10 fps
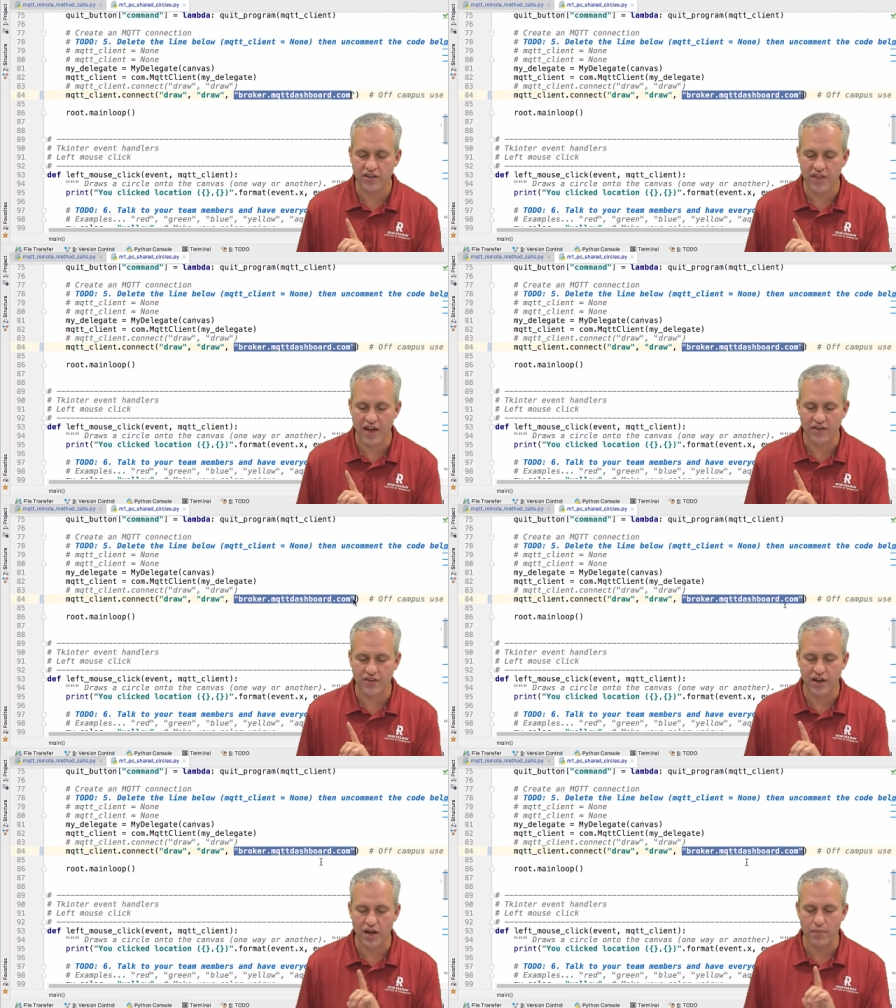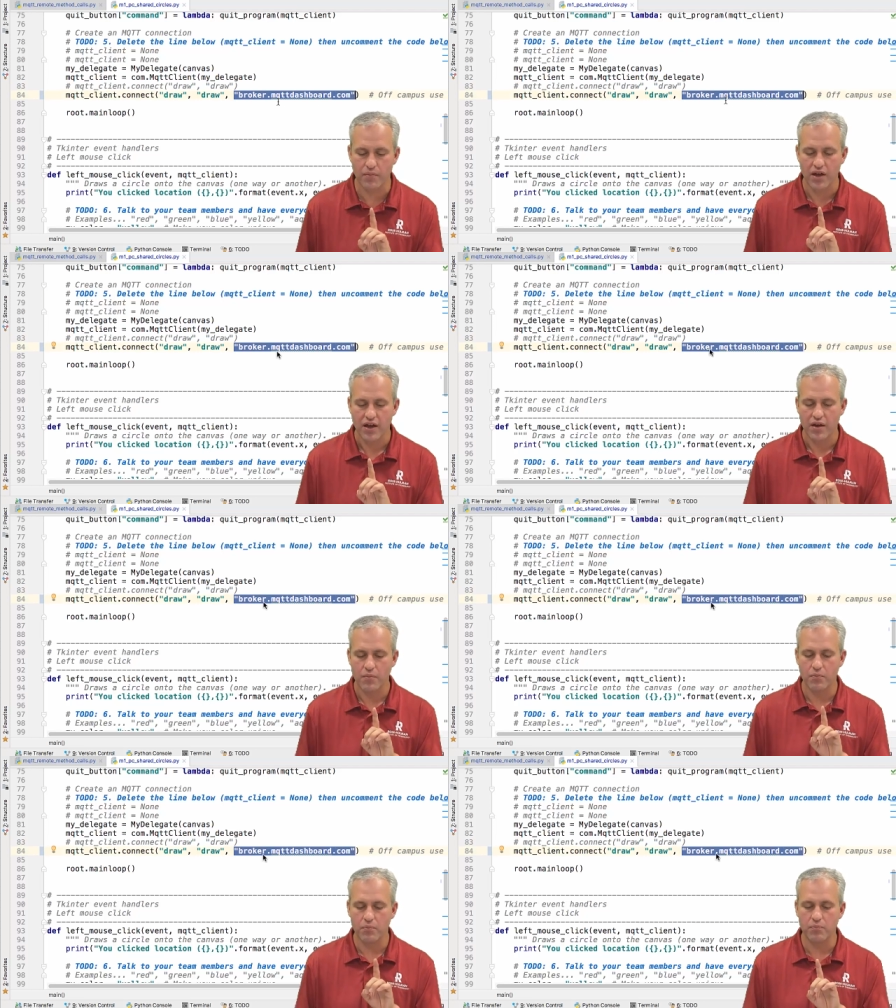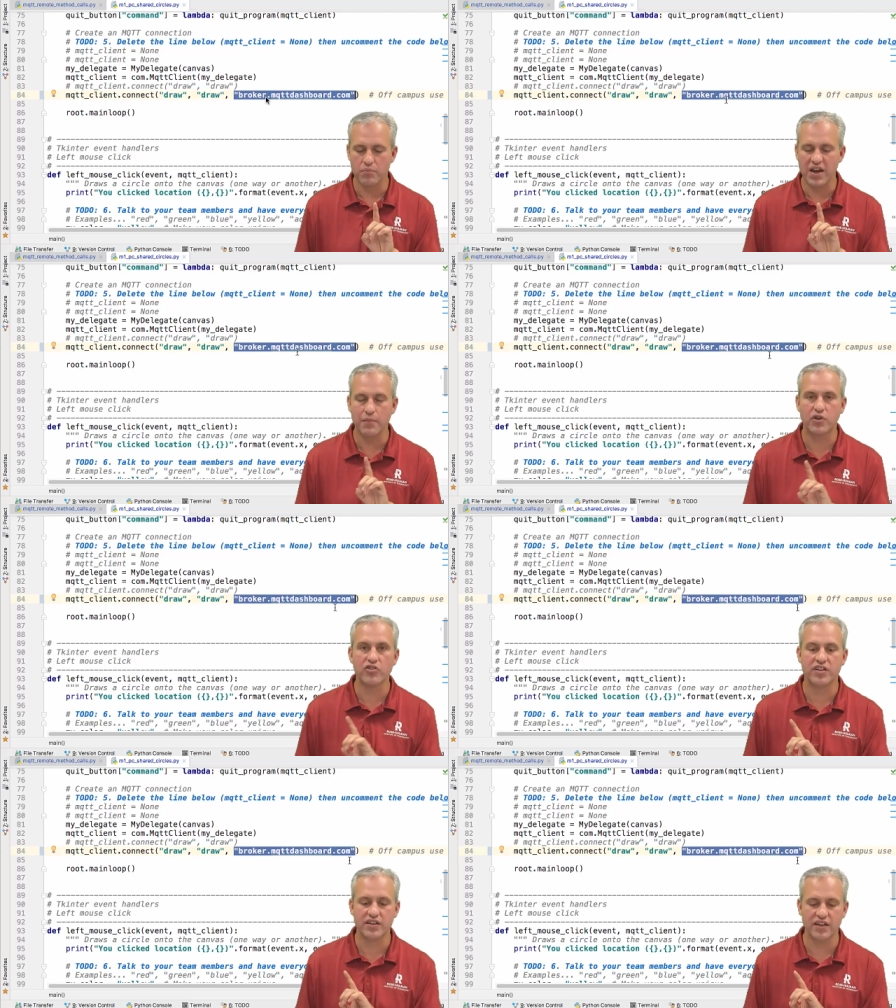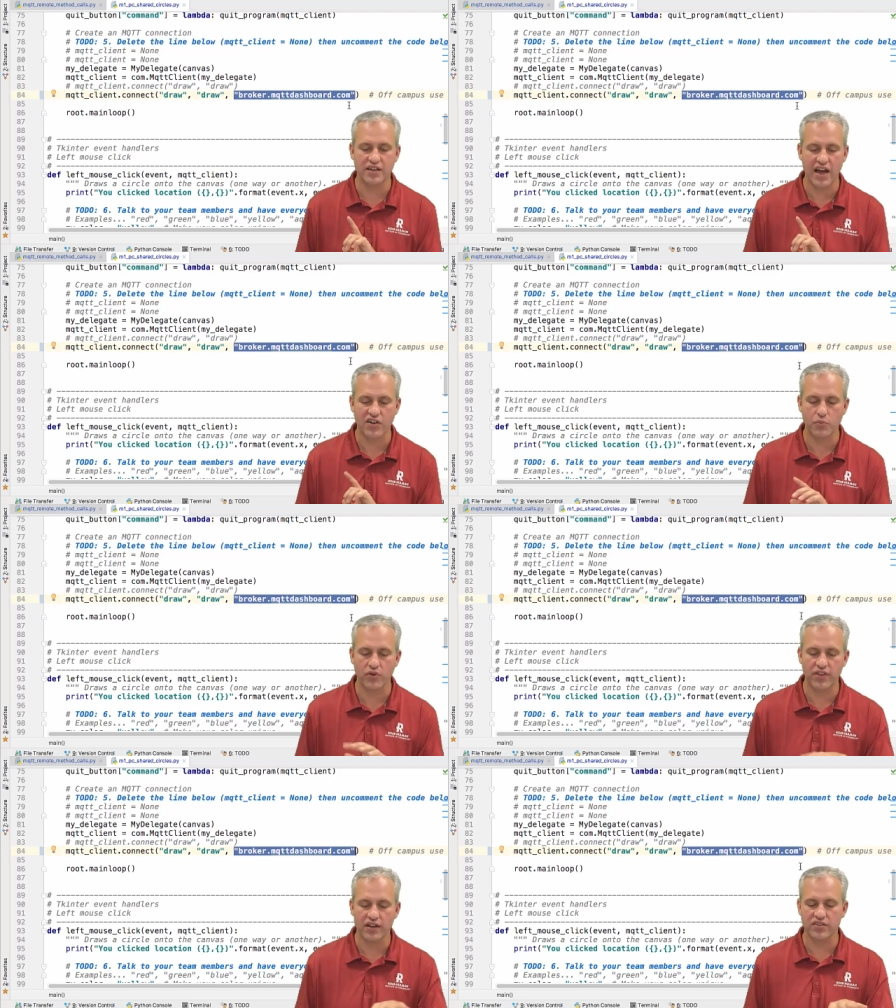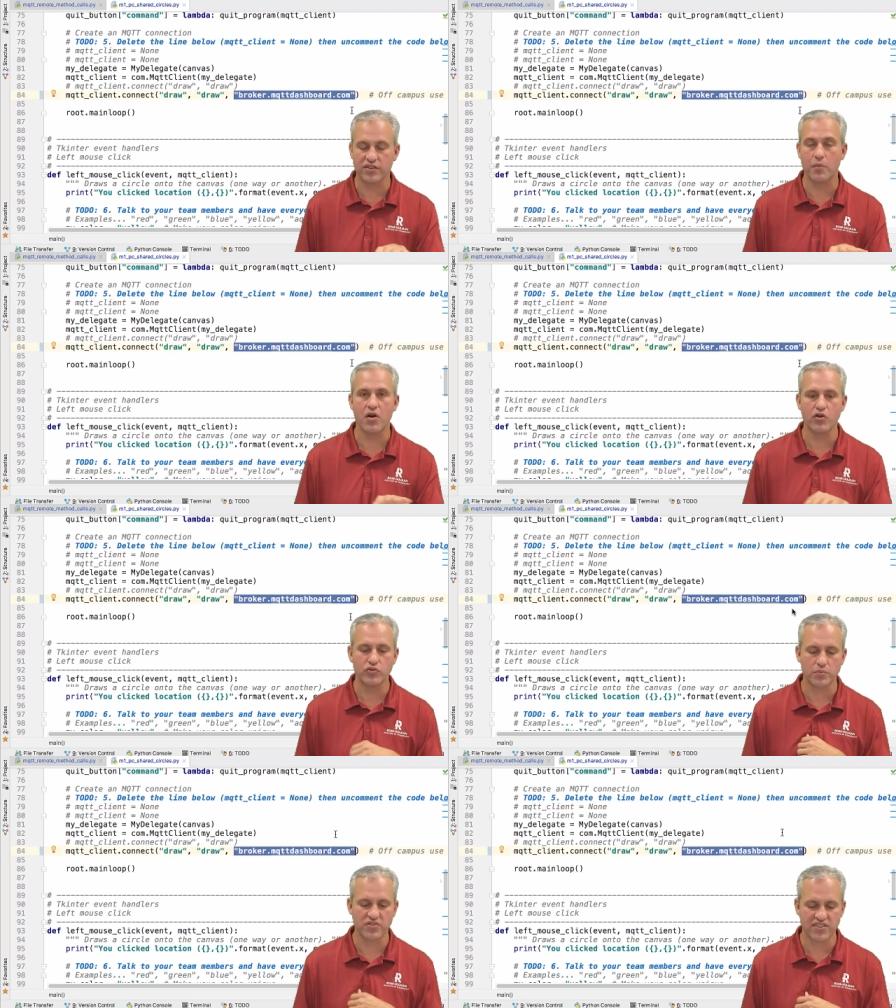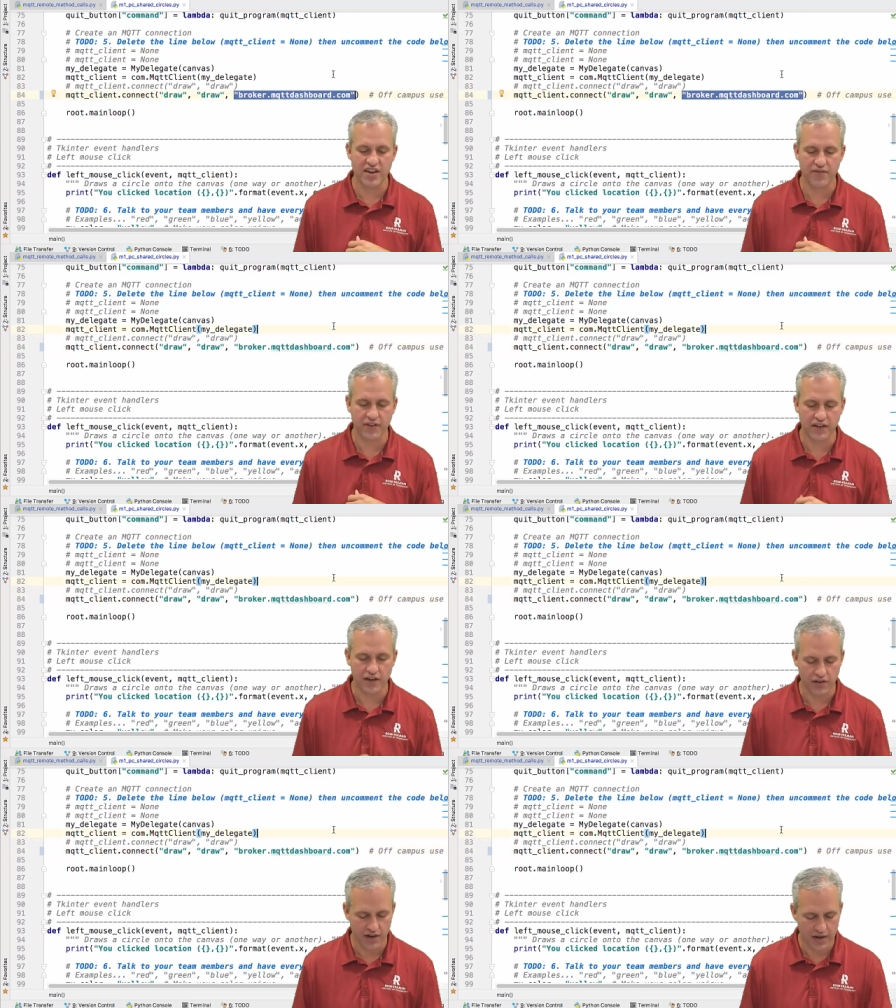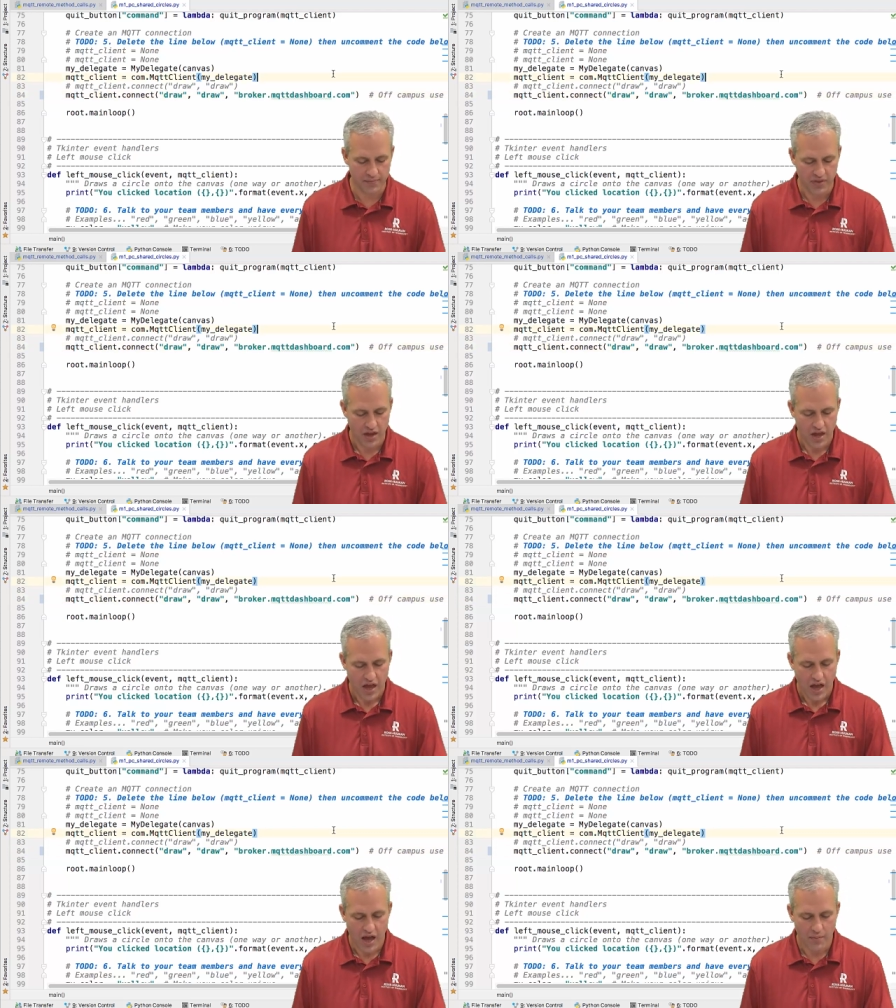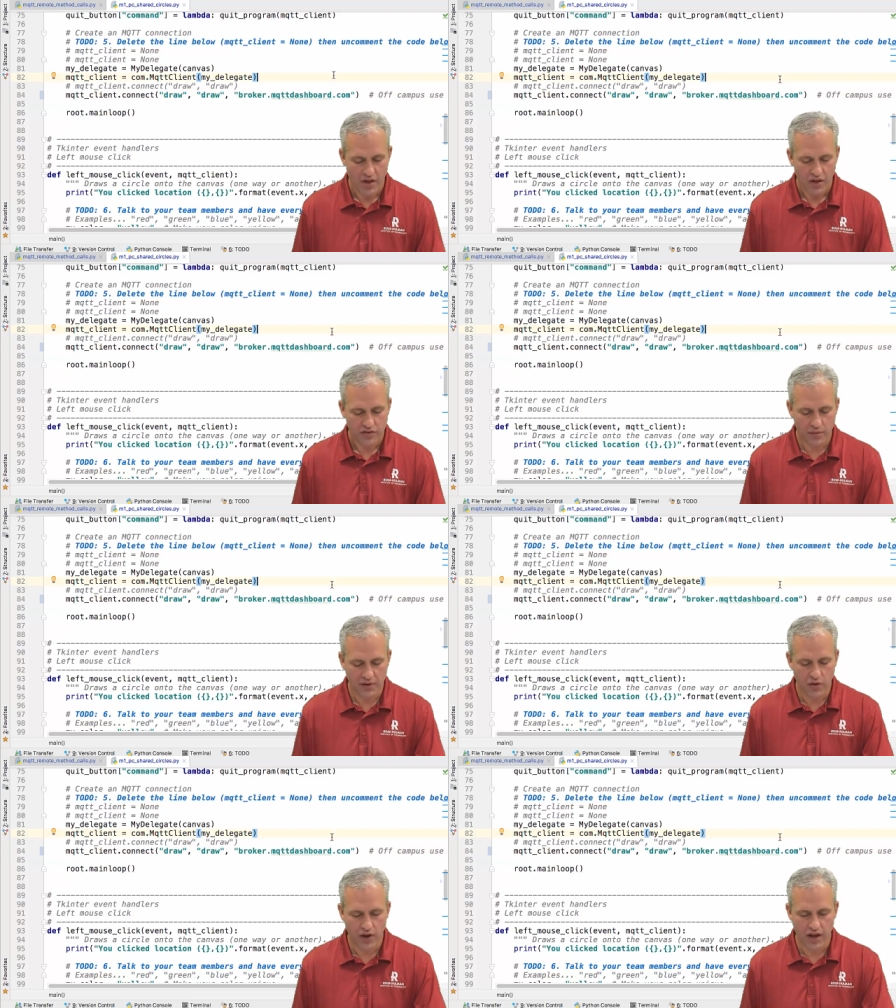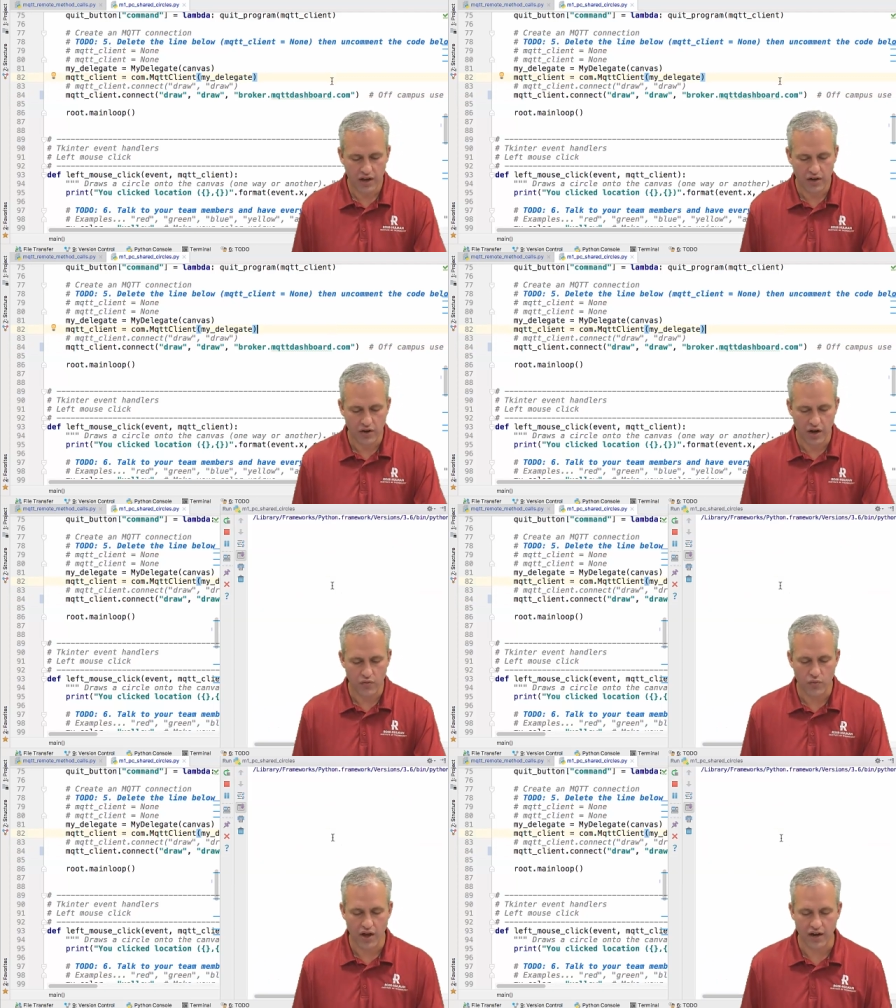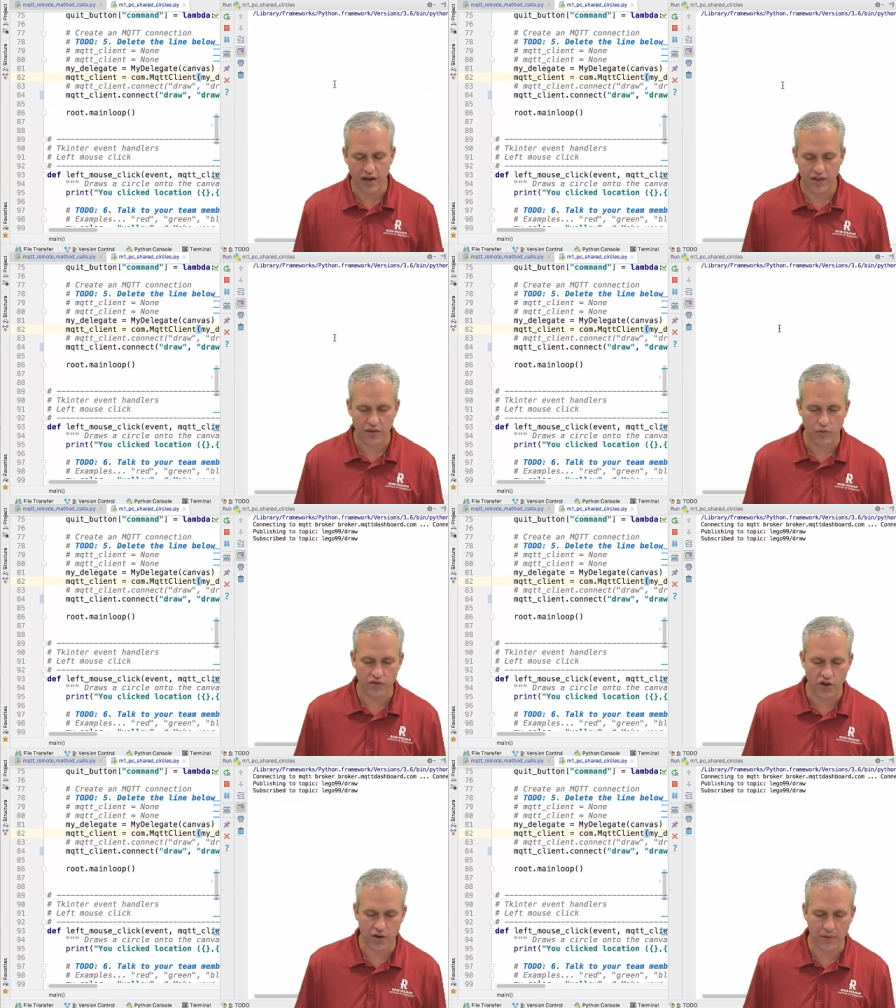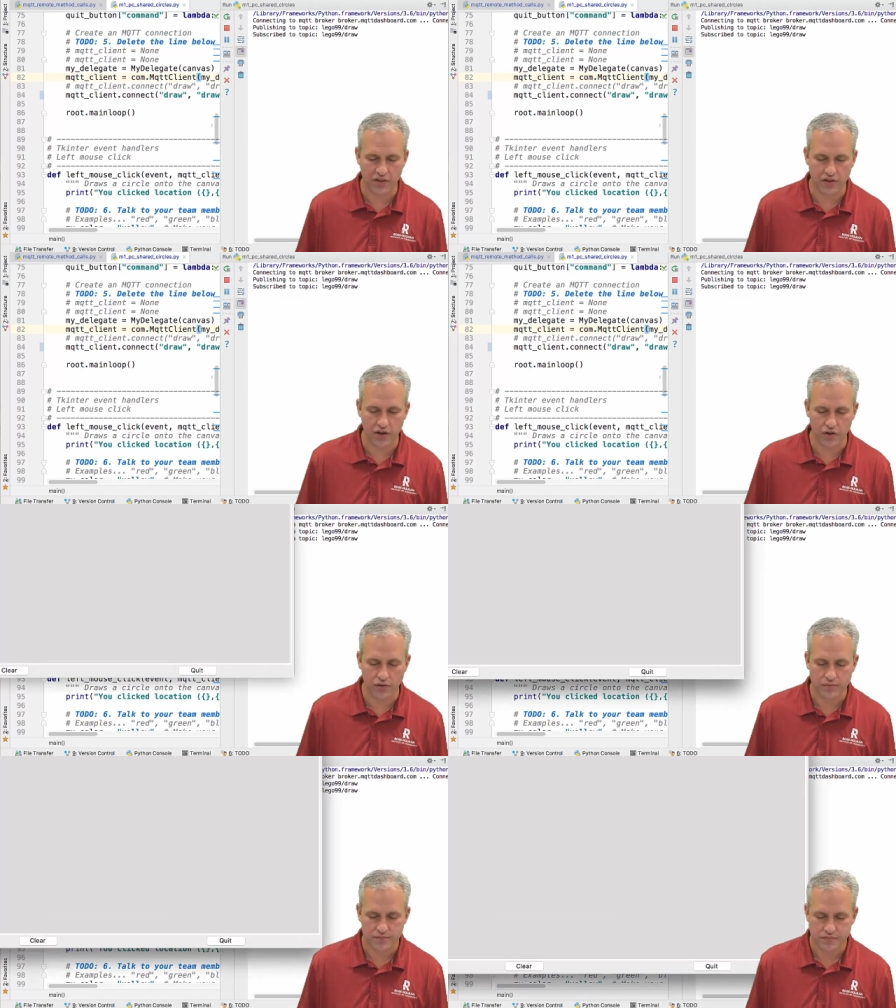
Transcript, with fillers: to that um, M Q T T dashboard thing because I'm going to do some sniffing here, right? Um, so let me go ahead and, and run it, and then we'll talk about the code.